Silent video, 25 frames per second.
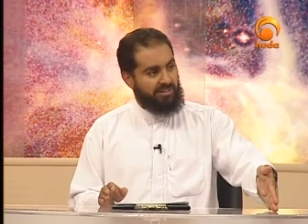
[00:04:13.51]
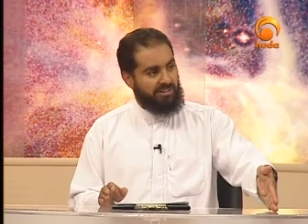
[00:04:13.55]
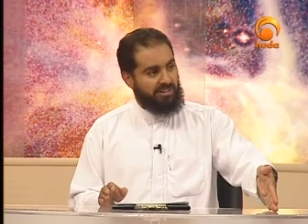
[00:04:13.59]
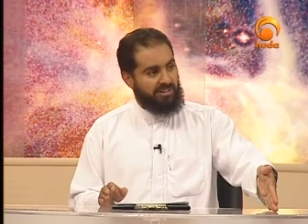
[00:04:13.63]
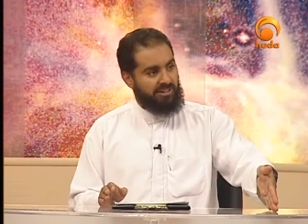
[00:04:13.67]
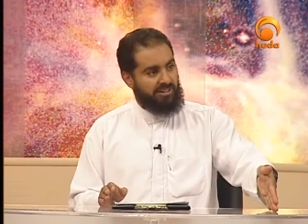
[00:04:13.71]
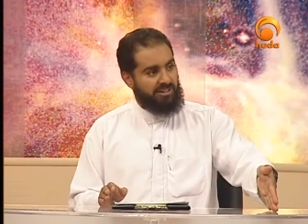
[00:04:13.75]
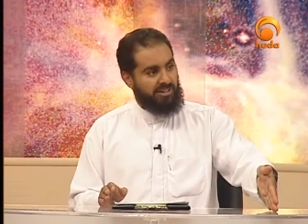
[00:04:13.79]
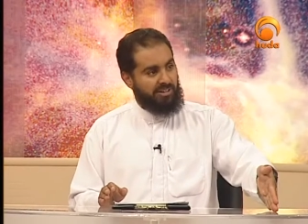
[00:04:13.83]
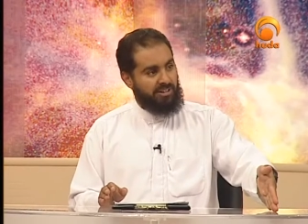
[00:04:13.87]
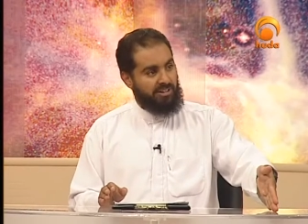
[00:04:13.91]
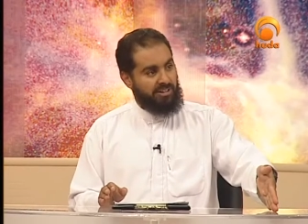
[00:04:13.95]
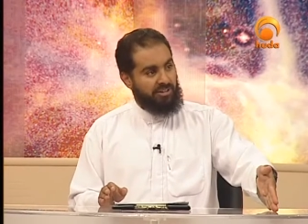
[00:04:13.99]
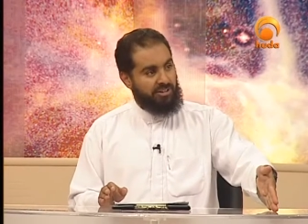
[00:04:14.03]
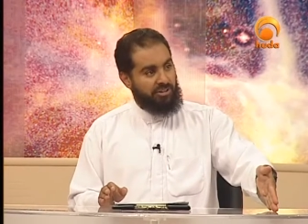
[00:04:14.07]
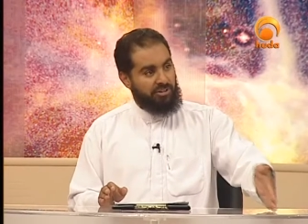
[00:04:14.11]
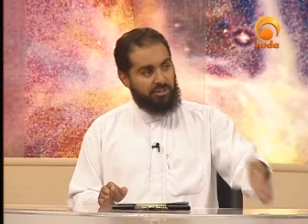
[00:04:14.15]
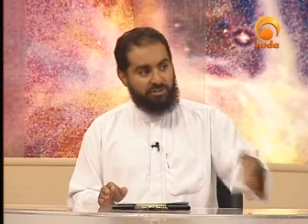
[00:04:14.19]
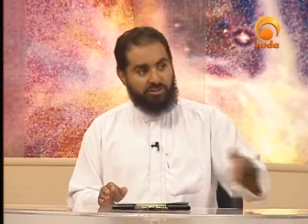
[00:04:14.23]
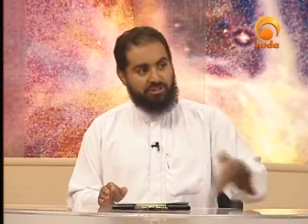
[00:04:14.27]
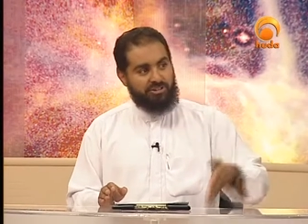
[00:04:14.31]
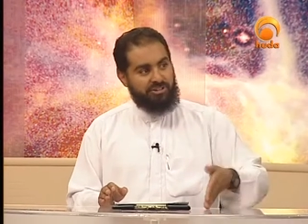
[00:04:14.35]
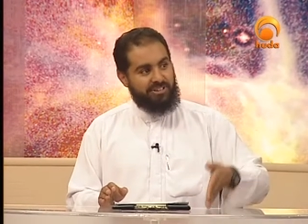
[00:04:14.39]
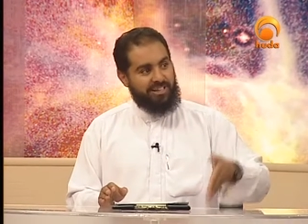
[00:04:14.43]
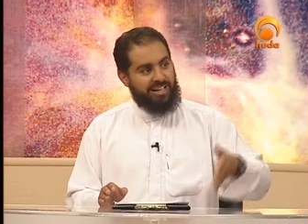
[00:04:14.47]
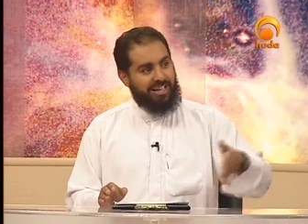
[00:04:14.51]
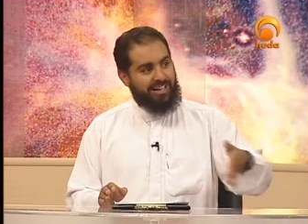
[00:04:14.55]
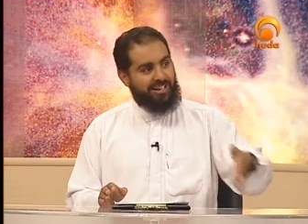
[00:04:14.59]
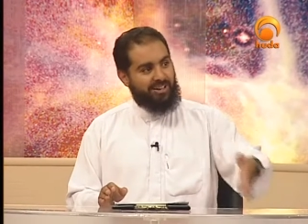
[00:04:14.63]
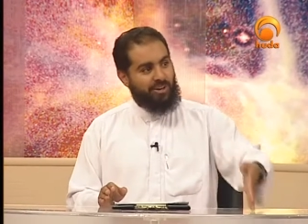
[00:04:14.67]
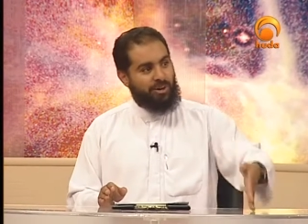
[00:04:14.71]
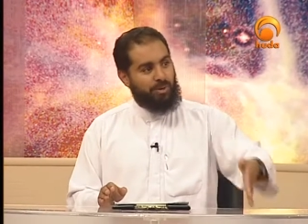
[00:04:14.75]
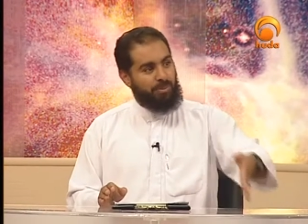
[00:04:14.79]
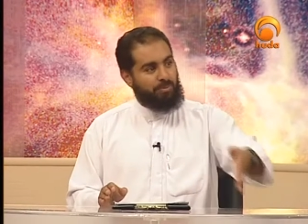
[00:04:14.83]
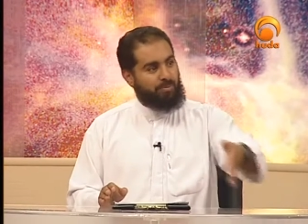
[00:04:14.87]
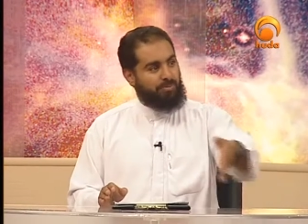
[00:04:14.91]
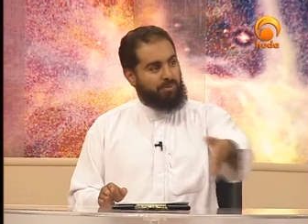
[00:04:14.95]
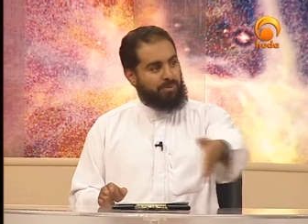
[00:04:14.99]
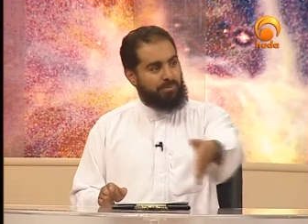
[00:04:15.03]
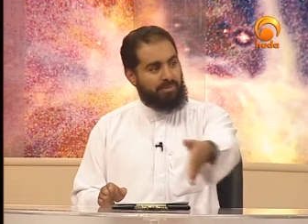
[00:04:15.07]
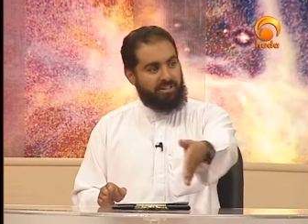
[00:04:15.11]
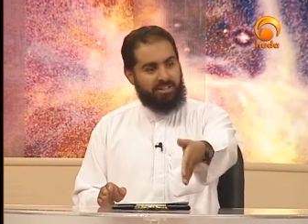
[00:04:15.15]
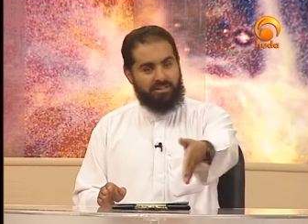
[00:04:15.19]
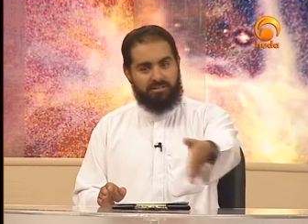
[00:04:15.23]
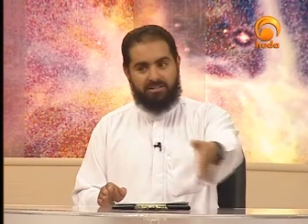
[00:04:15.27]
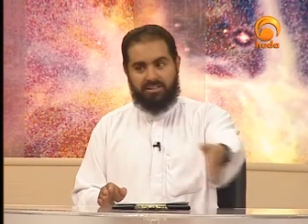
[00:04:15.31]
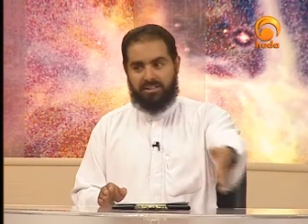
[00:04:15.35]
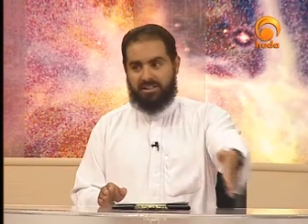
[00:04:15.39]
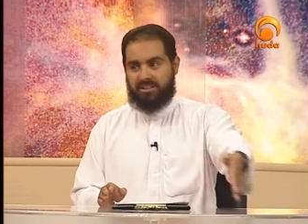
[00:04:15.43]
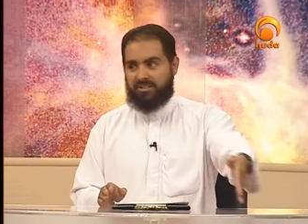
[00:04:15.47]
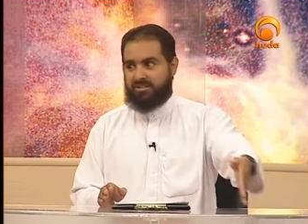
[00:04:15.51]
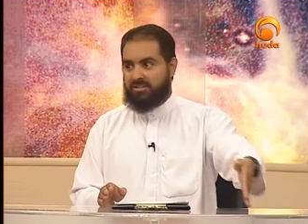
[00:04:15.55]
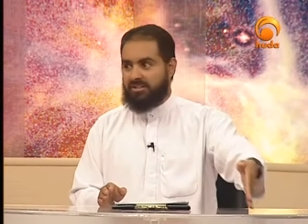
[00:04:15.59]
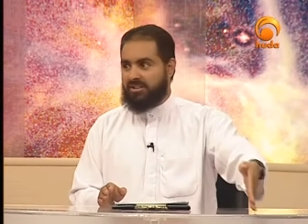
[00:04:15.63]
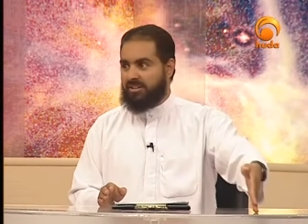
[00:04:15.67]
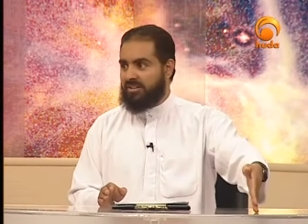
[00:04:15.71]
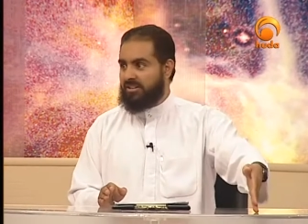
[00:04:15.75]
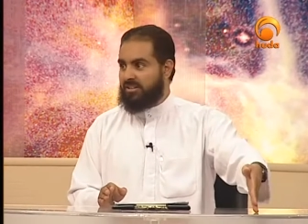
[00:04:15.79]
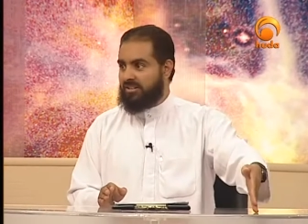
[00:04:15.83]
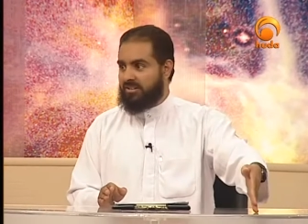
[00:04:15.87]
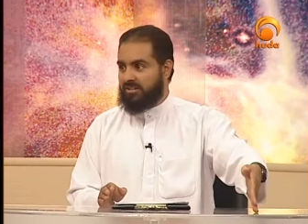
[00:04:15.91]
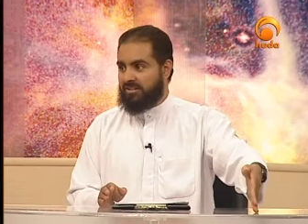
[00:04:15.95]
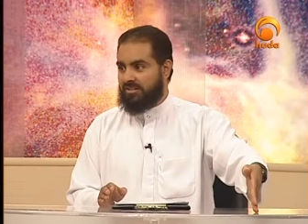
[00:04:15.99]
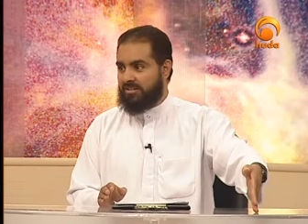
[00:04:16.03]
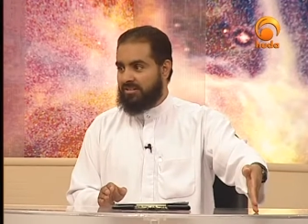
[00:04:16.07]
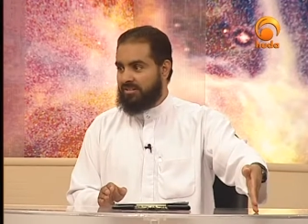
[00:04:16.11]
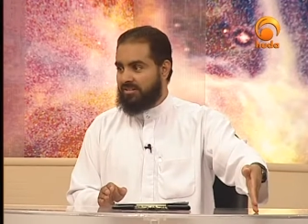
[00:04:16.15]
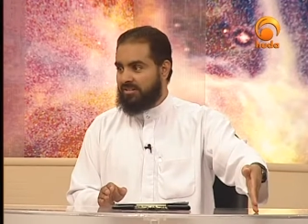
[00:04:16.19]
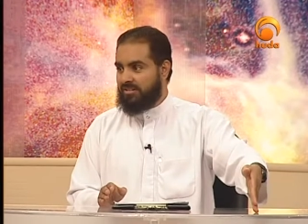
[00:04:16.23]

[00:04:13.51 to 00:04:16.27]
Mm-hmm. You should not hope from anyone else anything. Yeah.